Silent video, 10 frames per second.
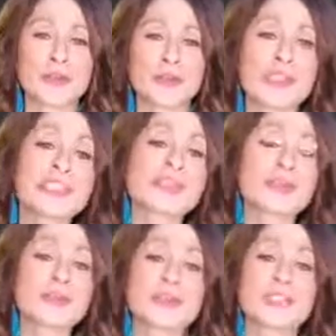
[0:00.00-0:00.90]
please
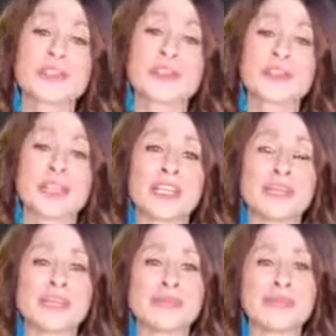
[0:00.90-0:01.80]
go look in the mirror
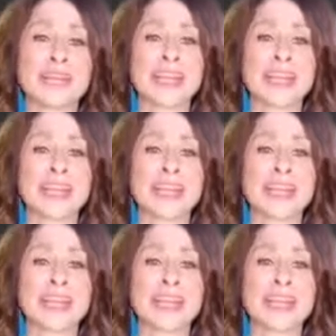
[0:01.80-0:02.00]
and be